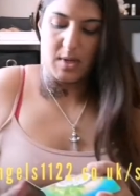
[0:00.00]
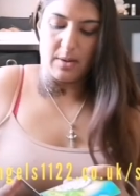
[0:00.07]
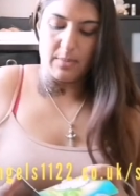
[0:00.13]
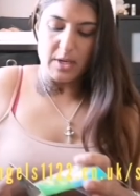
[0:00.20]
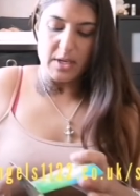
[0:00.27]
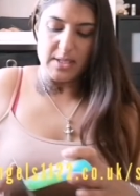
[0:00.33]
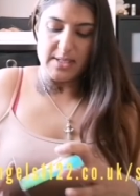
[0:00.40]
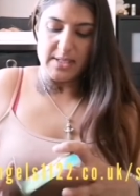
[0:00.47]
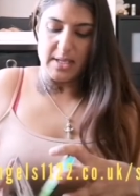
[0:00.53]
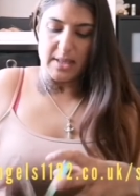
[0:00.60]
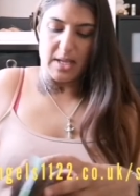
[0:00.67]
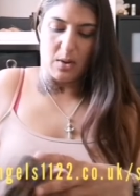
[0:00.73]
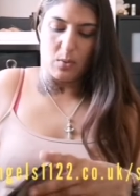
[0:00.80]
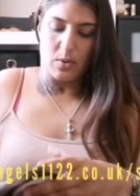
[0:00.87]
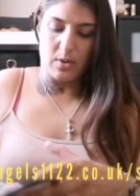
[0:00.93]
I'm going to take
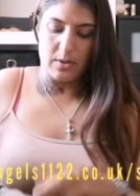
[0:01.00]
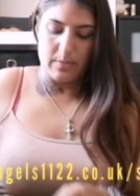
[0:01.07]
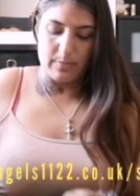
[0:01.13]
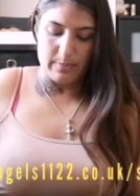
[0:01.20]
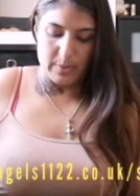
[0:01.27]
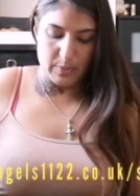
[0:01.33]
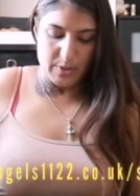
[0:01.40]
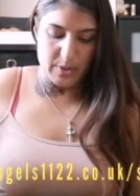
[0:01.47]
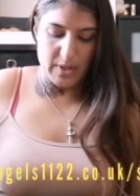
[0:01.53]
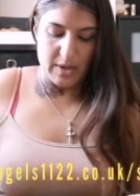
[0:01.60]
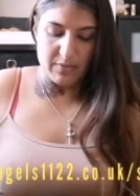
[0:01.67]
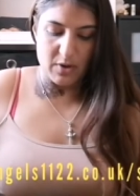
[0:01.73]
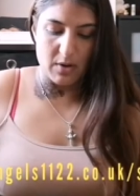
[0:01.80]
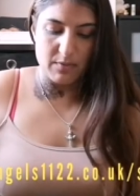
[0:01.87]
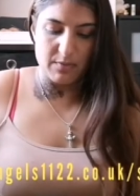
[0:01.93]
that one, but we do
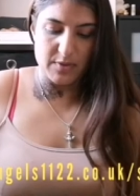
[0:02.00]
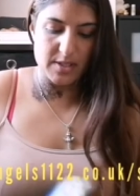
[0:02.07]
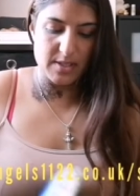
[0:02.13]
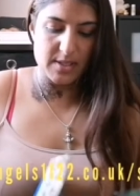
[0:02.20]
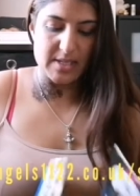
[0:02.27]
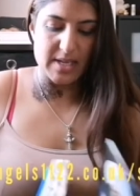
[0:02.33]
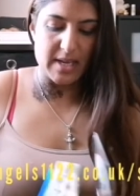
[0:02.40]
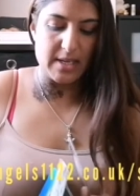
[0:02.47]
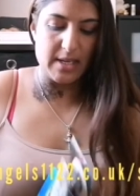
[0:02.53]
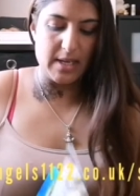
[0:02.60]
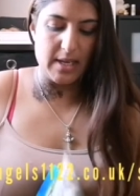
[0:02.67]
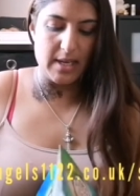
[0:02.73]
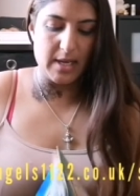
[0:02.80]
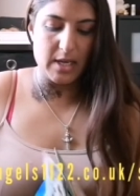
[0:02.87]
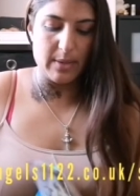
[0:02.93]
have confidence and
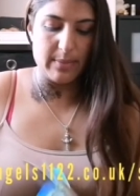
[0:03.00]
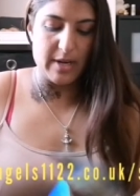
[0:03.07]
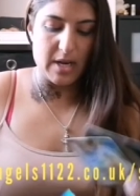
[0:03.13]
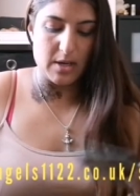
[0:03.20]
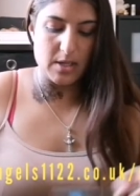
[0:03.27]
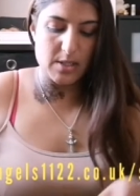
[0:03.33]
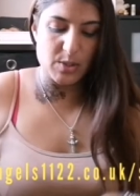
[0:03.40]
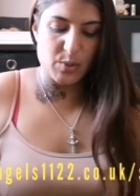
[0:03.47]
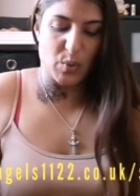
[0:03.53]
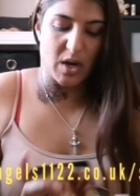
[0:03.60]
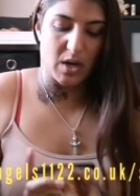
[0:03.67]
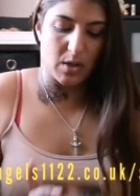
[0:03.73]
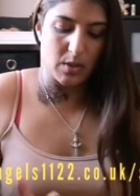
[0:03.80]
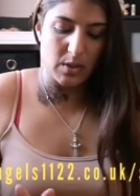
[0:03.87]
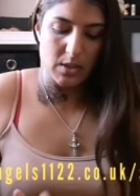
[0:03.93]
healing coming out as
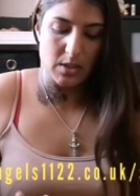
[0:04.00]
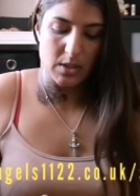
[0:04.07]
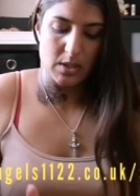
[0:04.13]
well.